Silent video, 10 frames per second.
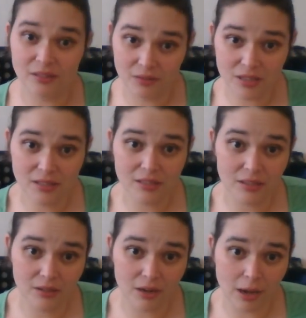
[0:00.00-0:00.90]
So this is
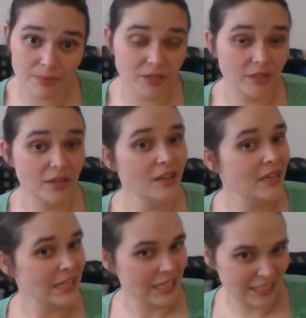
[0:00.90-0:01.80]
a good option.
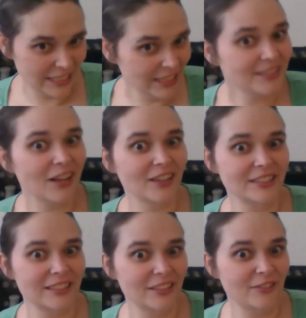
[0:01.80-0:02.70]
It is
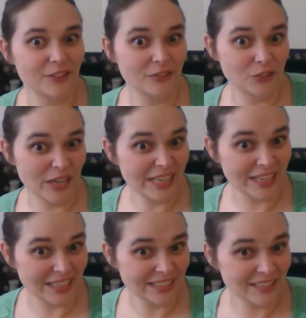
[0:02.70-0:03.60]
toxic if you drink
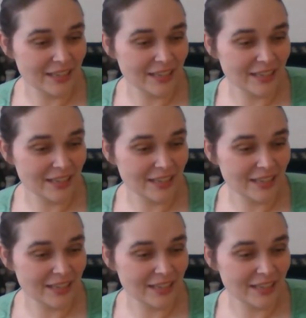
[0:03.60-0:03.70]
it.